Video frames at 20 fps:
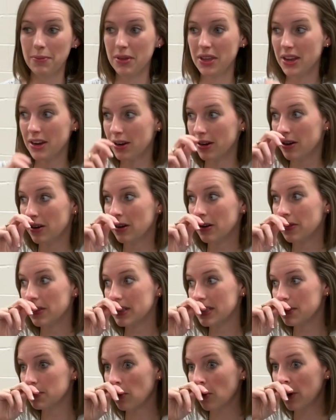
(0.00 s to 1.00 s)
here
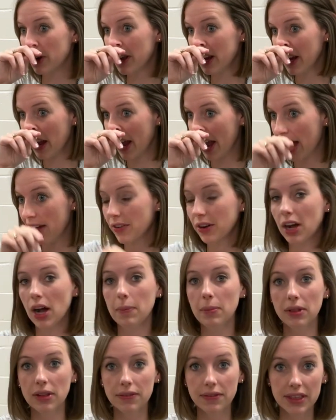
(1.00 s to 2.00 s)
this morning. I have a
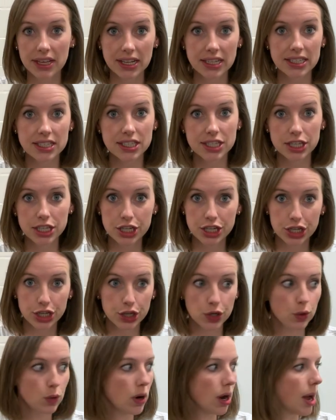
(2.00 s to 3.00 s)
couple of things to
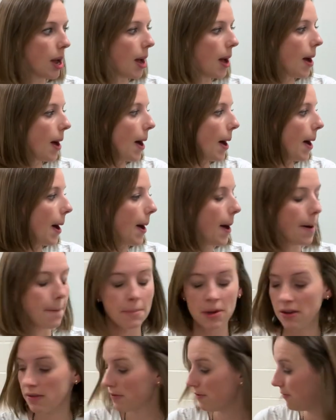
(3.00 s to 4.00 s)
do.
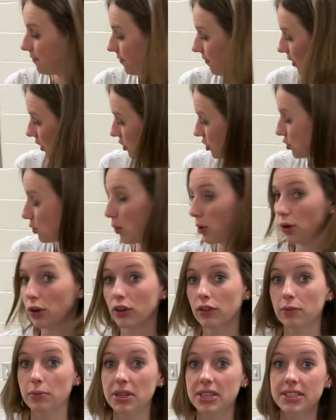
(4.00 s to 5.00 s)
Um, first order
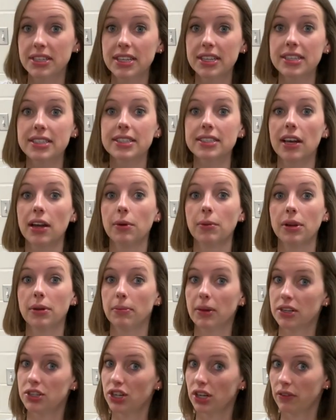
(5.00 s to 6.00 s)
of business, I went
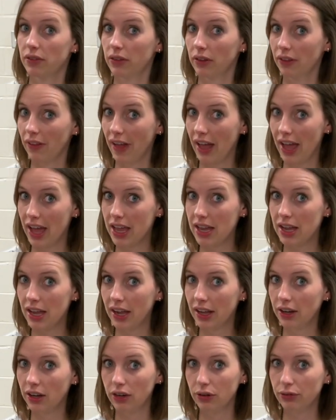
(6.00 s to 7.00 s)
by Chick-fil-A.
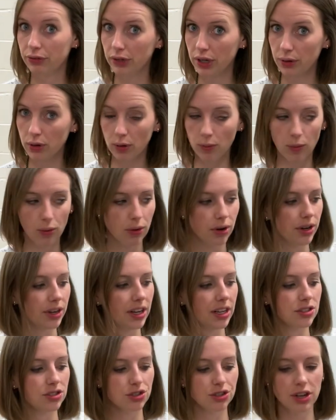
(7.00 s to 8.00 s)
I got a free reward
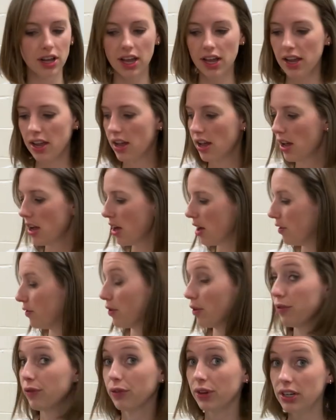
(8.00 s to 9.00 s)
yesterday
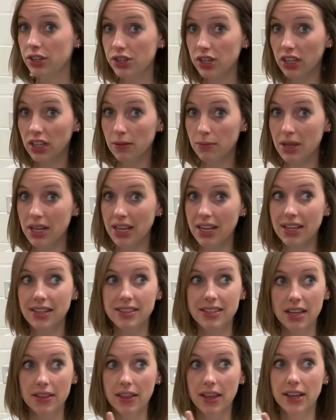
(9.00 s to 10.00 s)
for free chicken
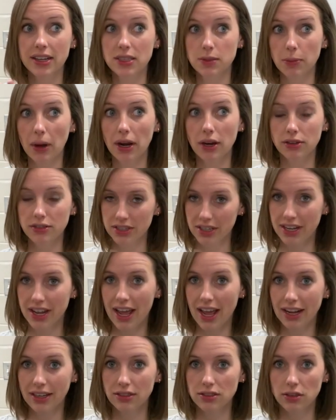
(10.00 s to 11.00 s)
minis and they expired
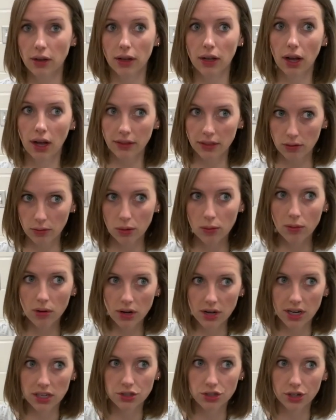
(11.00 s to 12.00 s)
today. So I got the
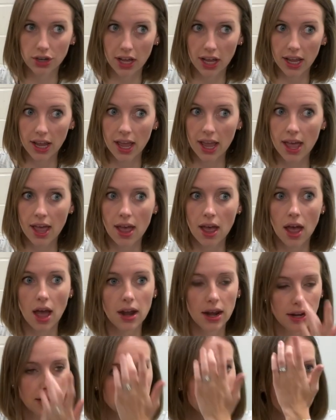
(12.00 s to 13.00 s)
reward yesterday and
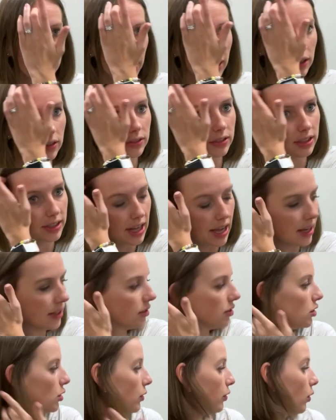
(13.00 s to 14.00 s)
it expired today.
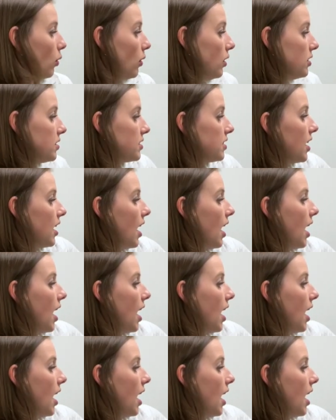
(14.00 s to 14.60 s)
So of course,